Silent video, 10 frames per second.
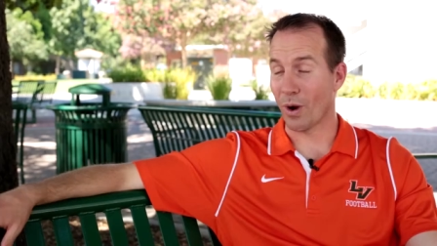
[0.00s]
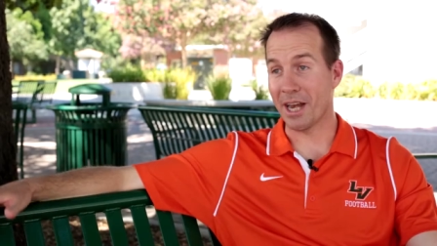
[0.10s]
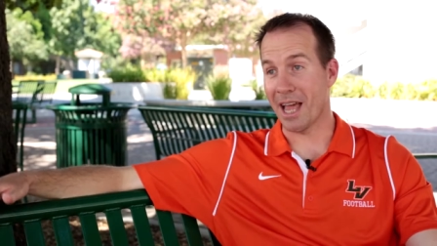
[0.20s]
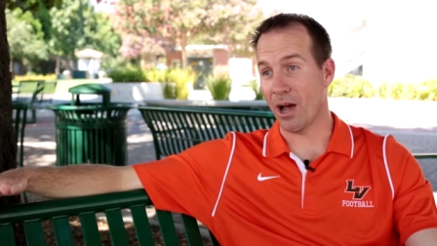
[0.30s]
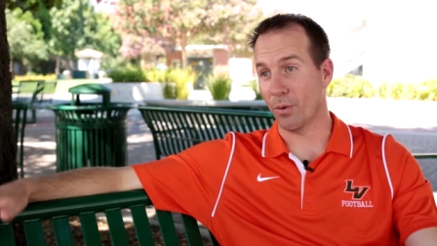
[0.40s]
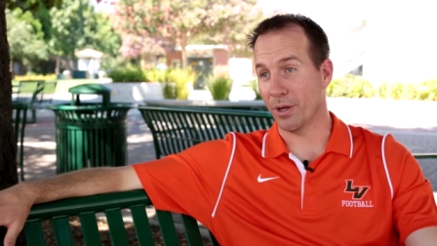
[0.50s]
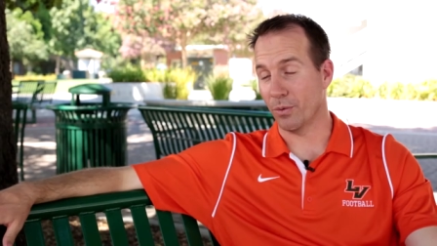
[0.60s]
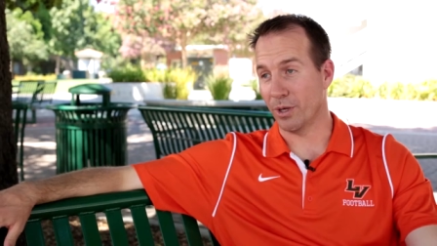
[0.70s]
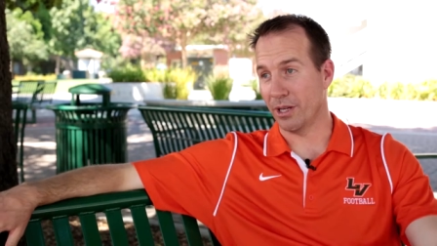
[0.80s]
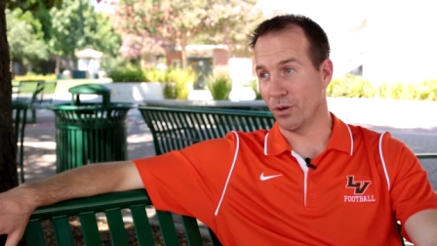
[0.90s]
right now we,
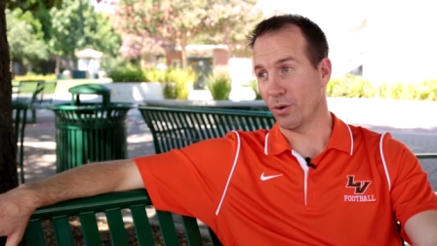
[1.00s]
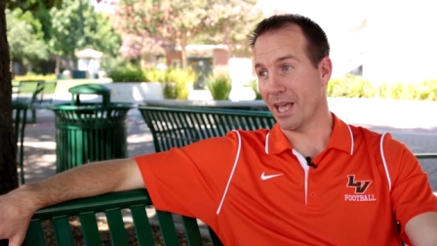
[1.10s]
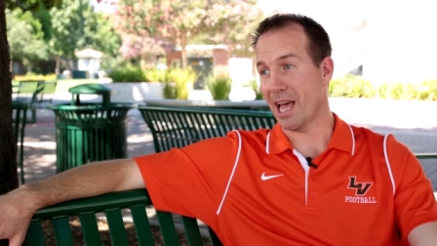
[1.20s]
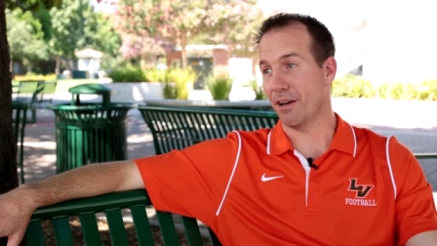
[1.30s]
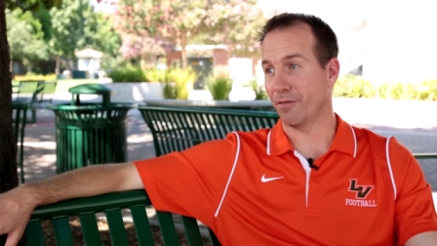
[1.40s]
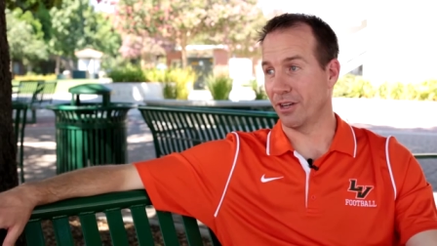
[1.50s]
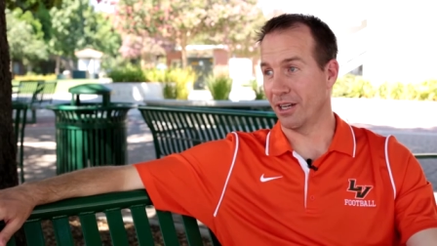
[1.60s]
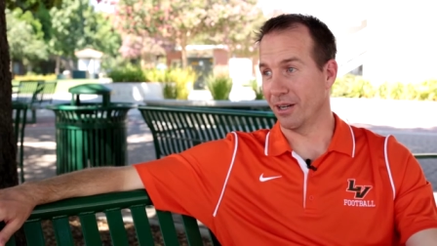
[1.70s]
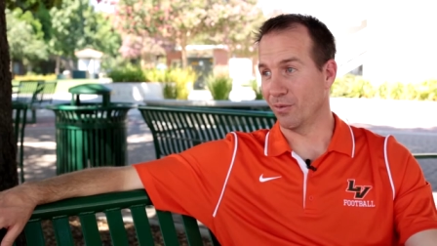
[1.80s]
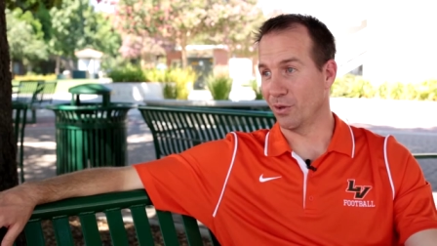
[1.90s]
we only have uh,